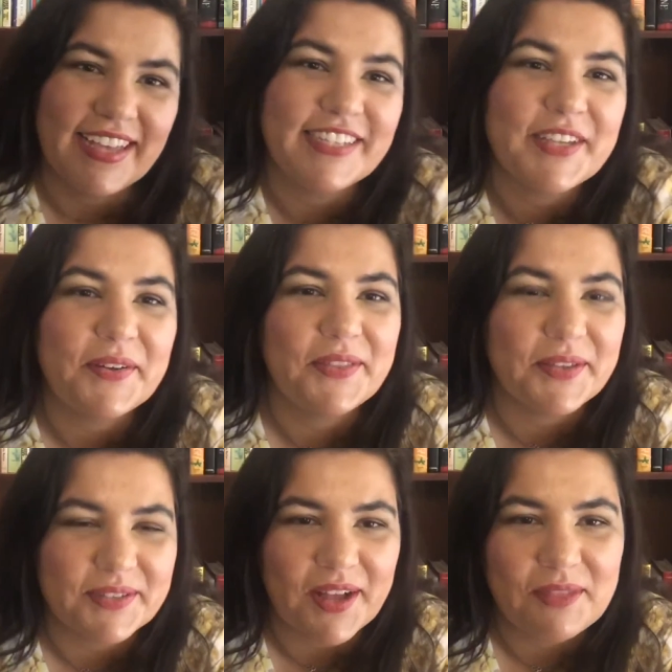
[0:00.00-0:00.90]
so
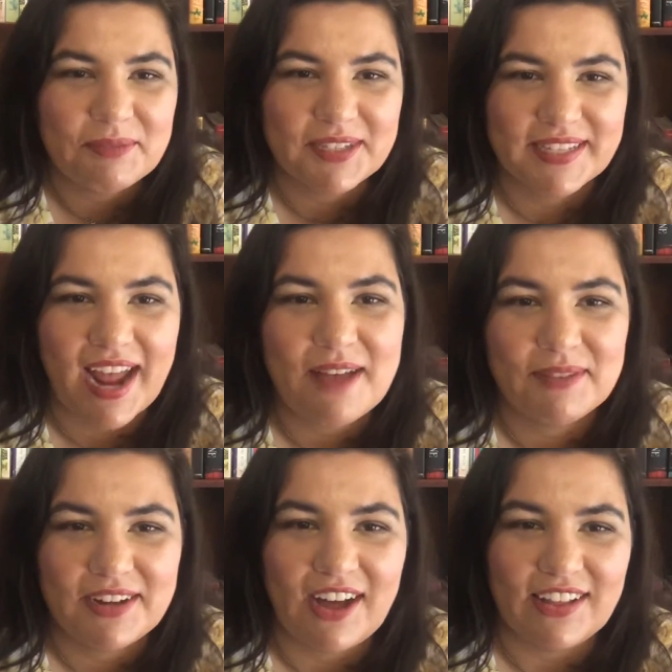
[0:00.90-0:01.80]
those are all the books that I am
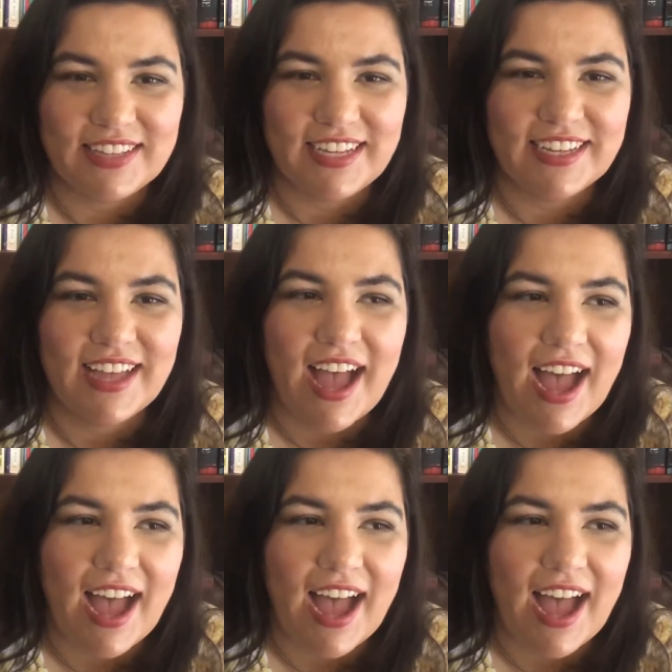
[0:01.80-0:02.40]
unhauling.